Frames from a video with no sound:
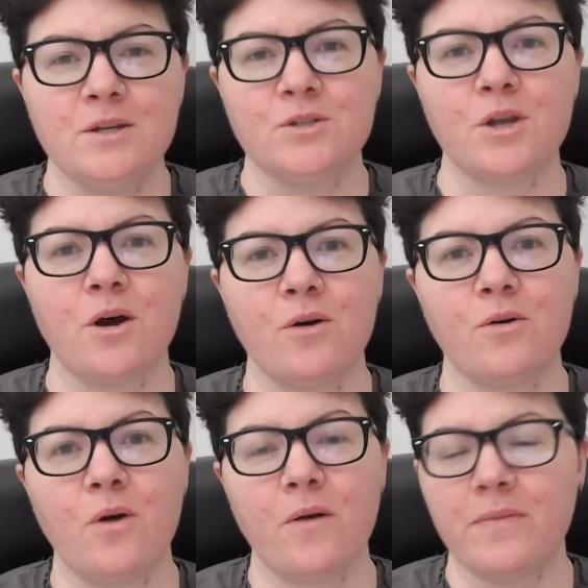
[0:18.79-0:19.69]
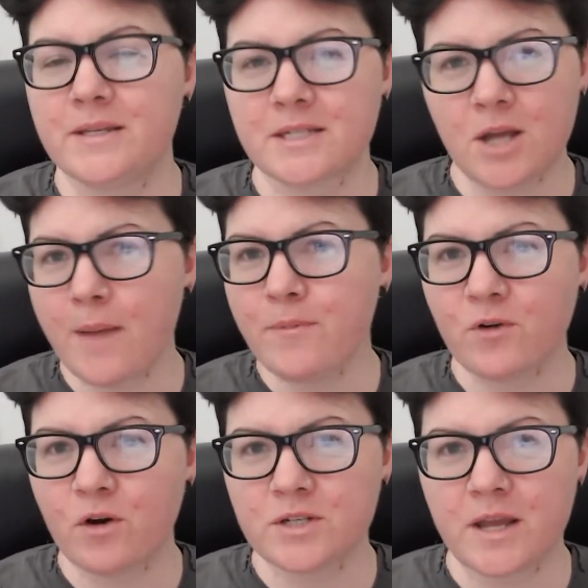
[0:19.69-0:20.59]
So there's a type of
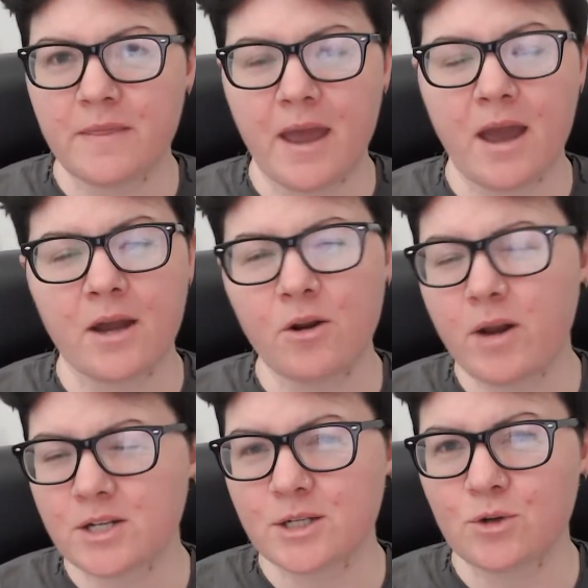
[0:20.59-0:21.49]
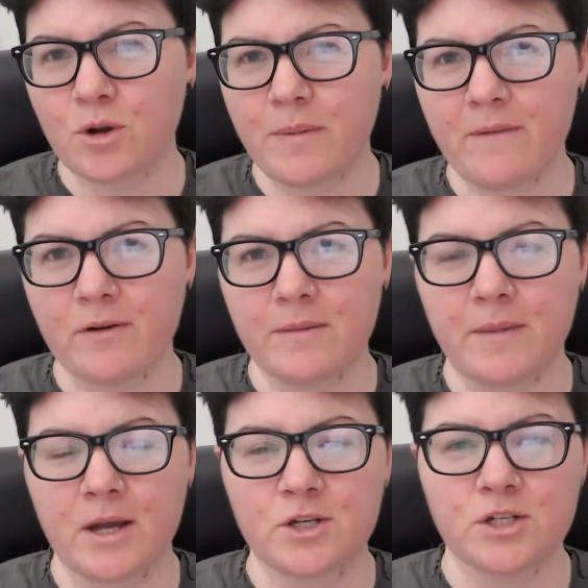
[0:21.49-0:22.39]
content that I don't actually talk about very
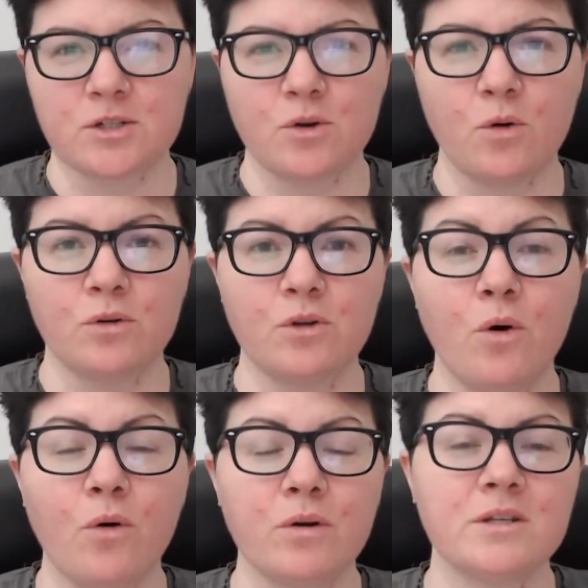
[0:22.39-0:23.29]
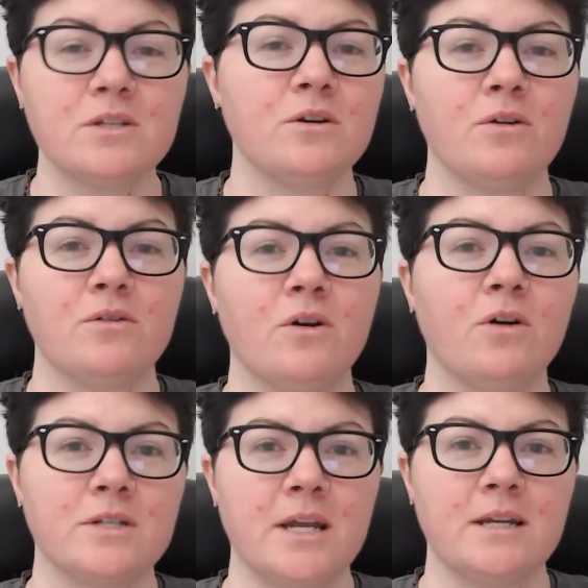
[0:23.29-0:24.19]
much. It's called cornerstone
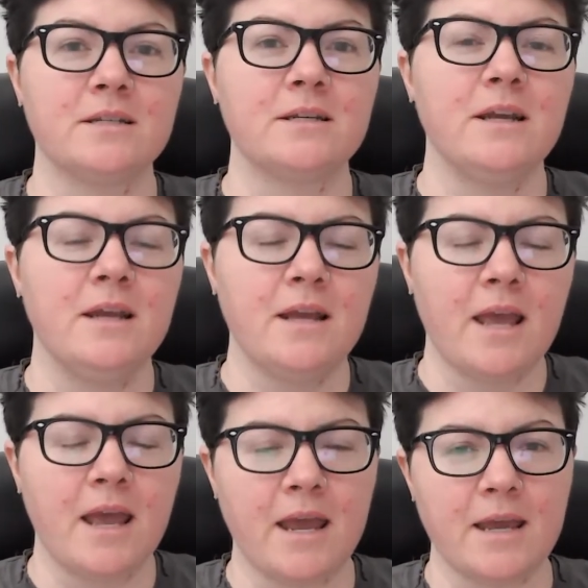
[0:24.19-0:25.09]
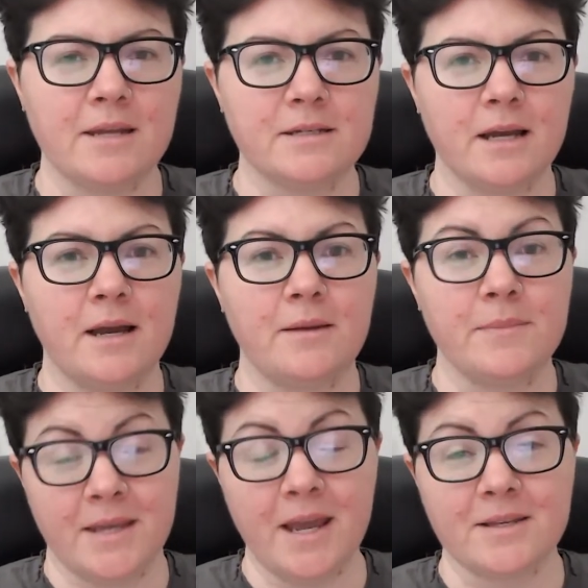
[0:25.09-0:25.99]
content. And
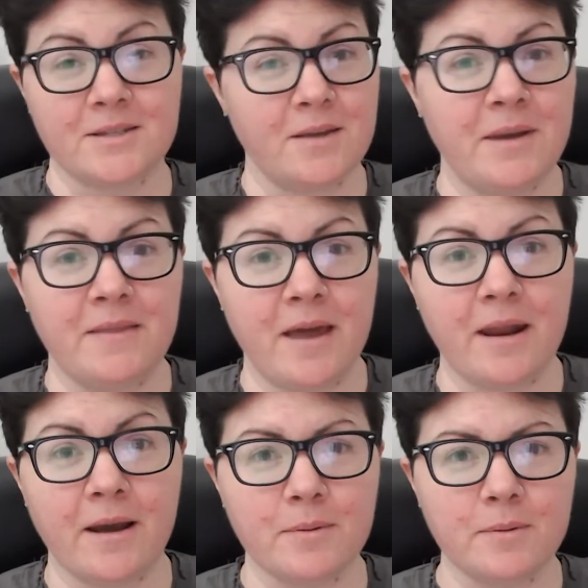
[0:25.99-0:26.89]
yes, I made that up.